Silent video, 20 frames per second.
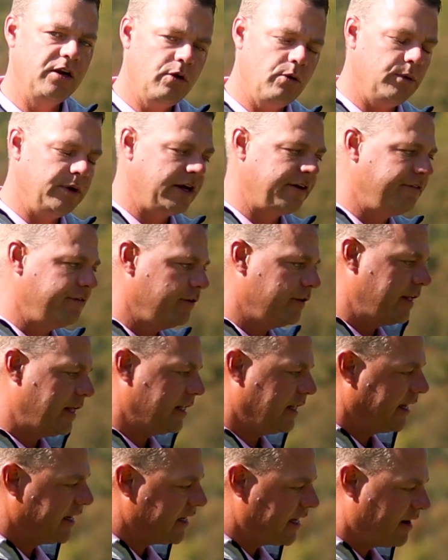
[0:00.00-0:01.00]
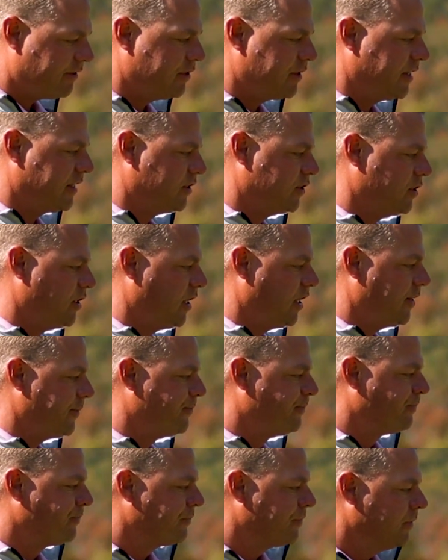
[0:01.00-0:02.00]
know when I feel that, like, everything's good.
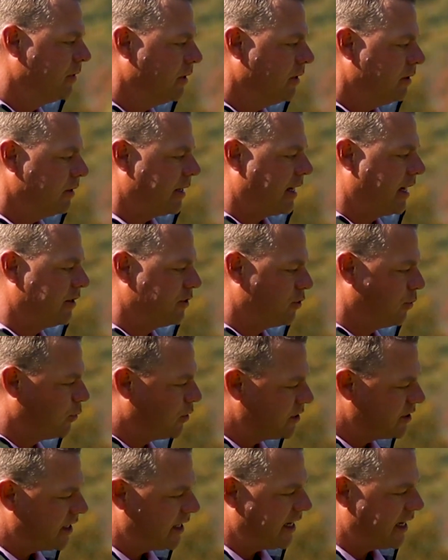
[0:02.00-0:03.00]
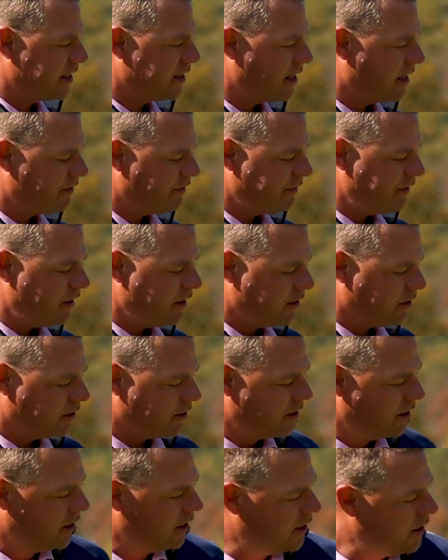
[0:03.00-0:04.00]
Okay, so once I got that
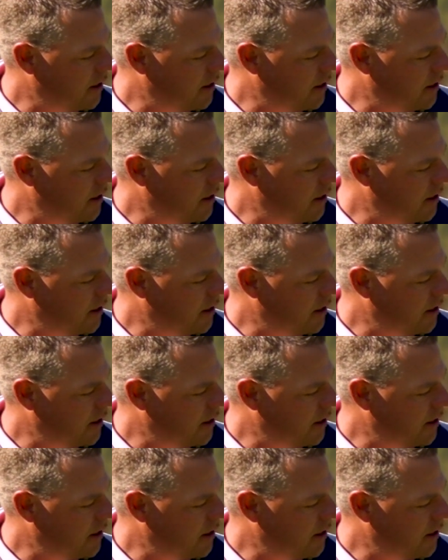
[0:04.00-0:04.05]
feel,